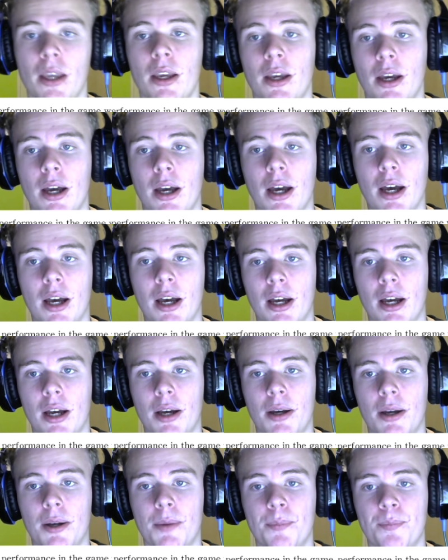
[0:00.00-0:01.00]

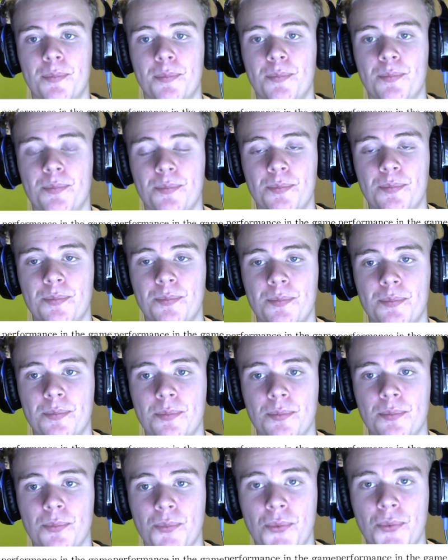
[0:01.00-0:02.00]
Um,
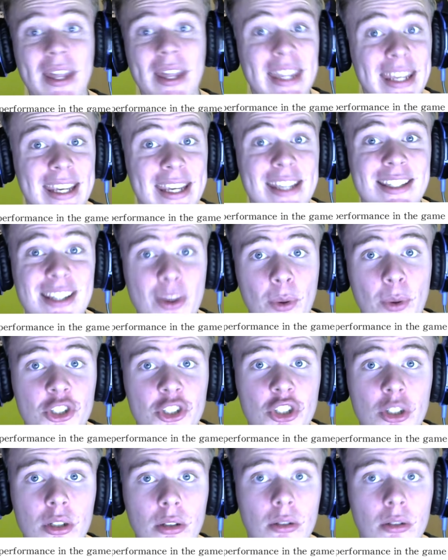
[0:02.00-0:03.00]
fairly easy
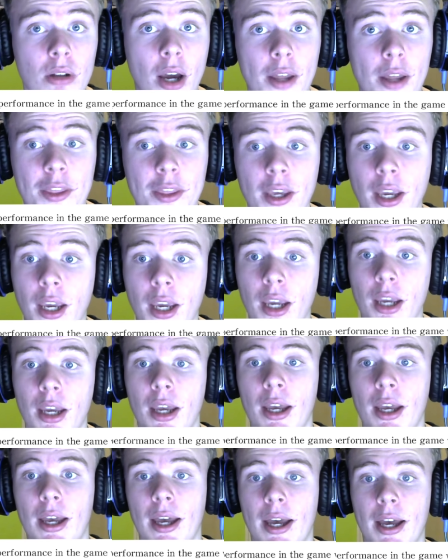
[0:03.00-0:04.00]
question, I think.
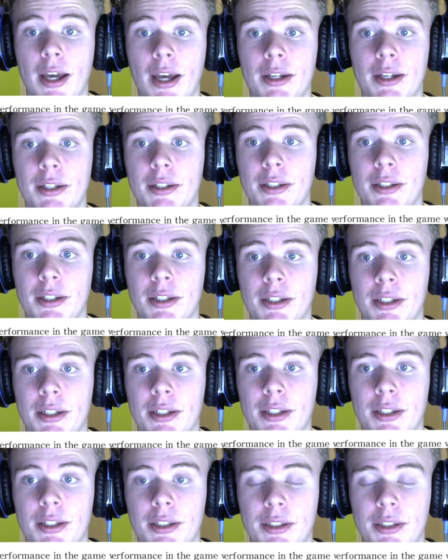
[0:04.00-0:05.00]

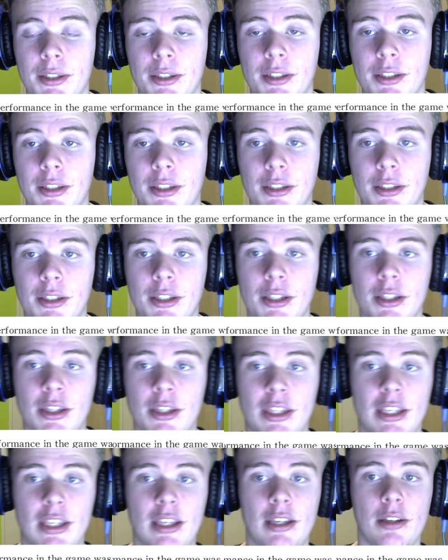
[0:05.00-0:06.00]
Uh,
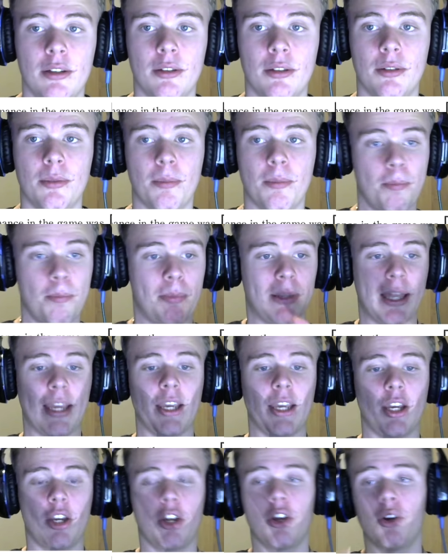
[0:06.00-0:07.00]
the
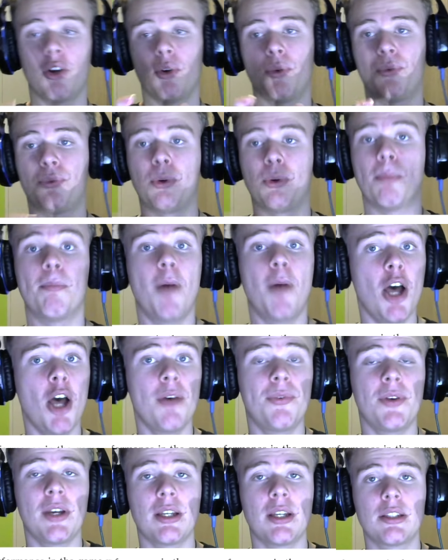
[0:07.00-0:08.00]
blank from
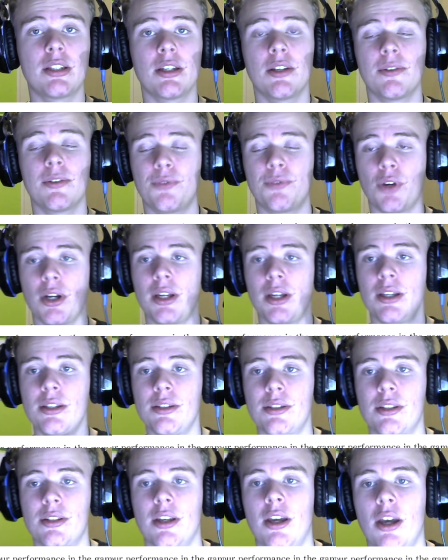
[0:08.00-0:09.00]
perfect
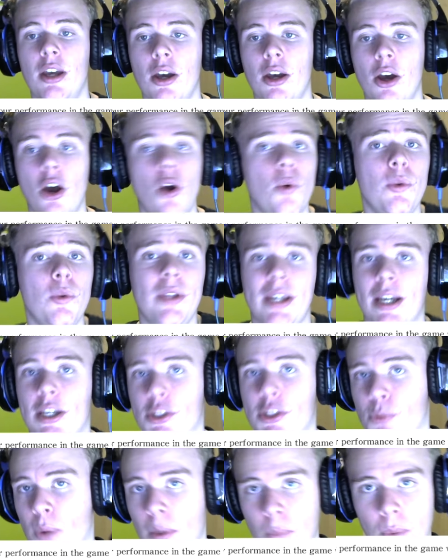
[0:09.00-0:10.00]
phrase only
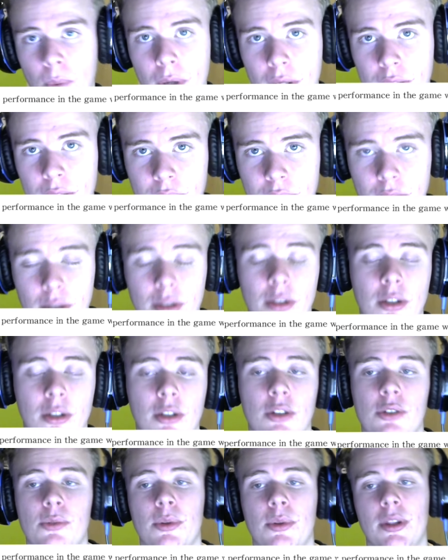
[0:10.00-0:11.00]
has one word that
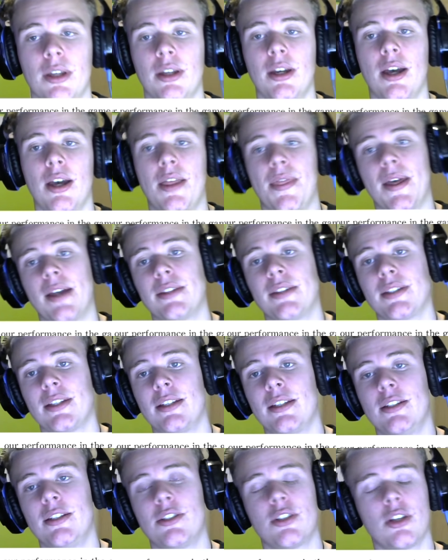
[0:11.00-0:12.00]
goes with it, and that
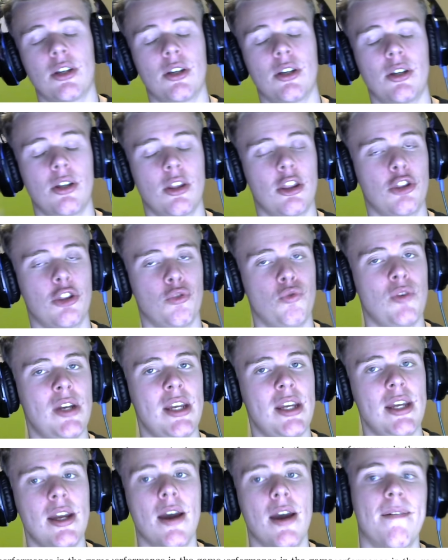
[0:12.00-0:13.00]
is
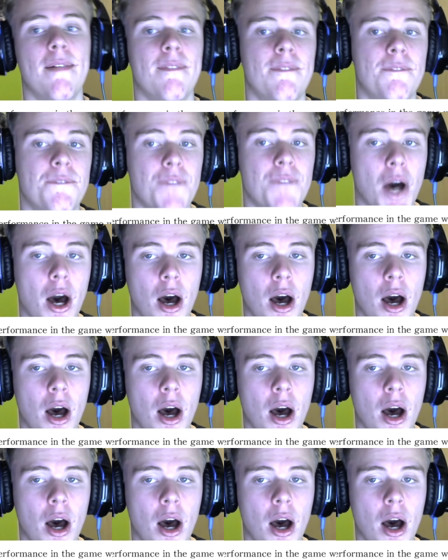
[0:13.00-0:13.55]
three bar.